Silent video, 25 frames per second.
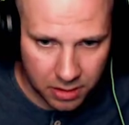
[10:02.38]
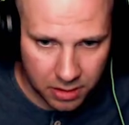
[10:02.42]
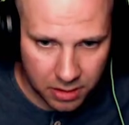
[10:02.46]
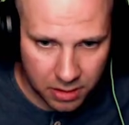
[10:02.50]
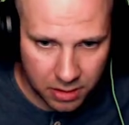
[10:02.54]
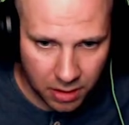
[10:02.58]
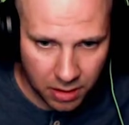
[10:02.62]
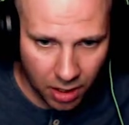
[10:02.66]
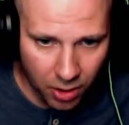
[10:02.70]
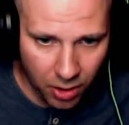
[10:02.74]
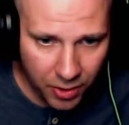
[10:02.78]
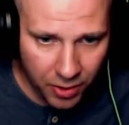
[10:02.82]

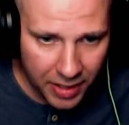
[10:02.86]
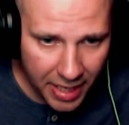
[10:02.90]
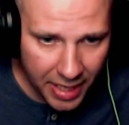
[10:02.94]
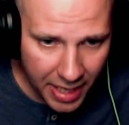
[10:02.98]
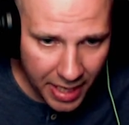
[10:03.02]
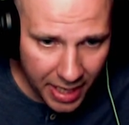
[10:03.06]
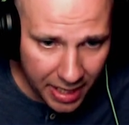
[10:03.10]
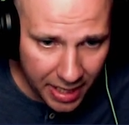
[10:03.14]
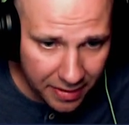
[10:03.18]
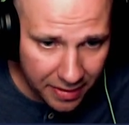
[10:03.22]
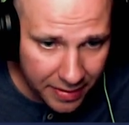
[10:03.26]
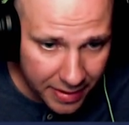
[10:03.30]
Oh,
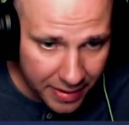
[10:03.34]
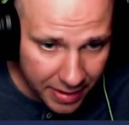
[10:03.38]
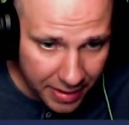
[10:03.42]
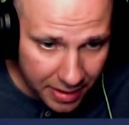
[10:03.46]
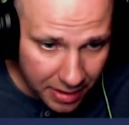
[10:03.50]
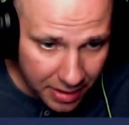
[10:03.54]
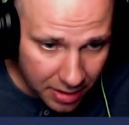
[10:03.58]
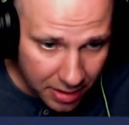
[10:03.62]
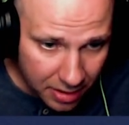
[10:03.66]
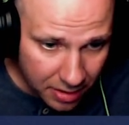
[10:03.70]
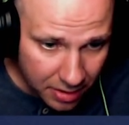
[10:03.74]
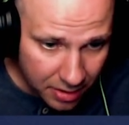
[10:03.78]
here!
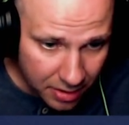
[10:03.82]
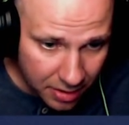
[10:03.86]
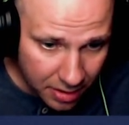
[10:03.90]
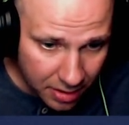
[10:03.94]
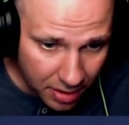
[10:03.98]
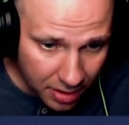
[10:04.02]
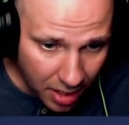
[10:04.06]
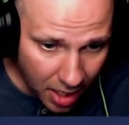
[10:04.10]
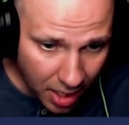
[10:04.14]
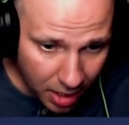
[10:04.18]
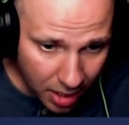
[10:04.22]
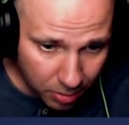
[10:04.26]

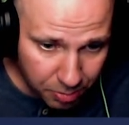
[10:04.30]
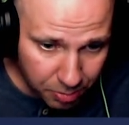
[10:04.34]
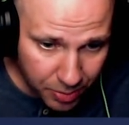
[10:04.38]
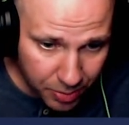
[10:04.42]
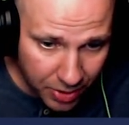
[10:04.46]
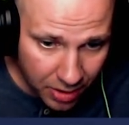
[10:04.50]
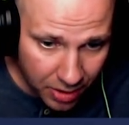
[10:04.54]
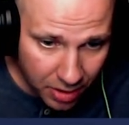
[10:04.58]
Help!